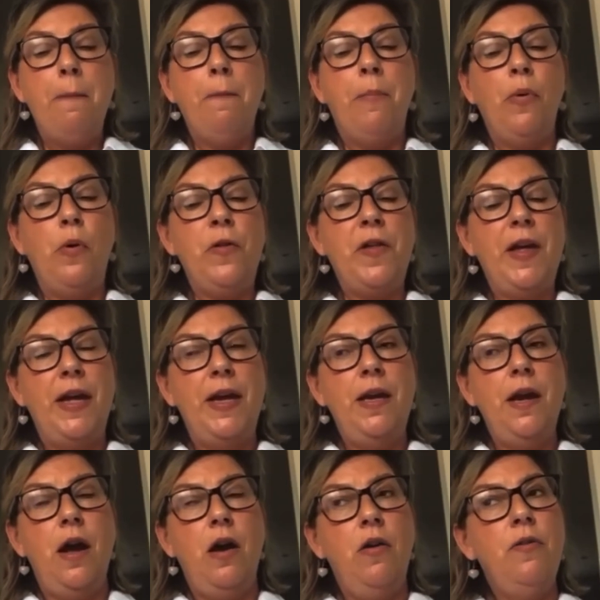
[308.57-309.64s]
brought
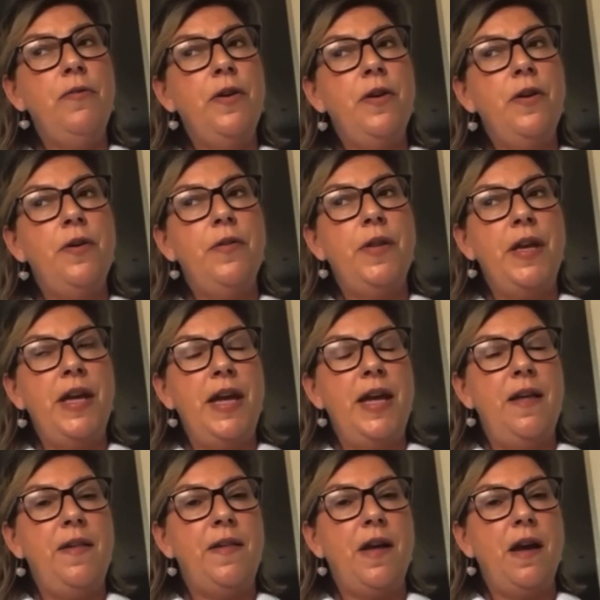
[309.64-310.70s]
in over the
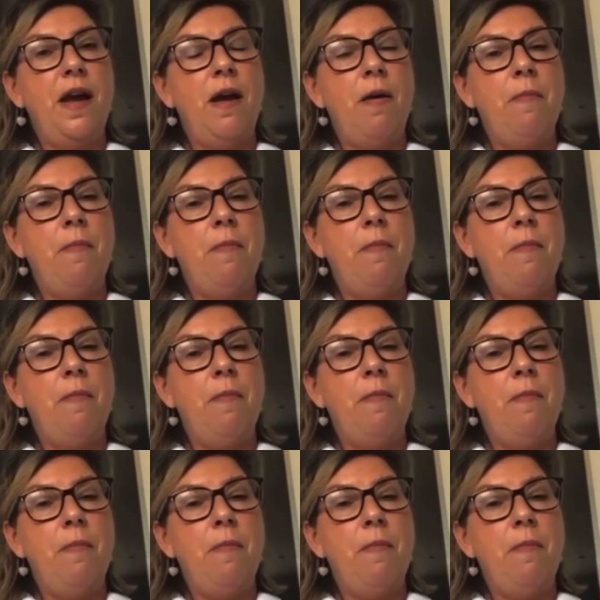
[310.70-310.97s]
years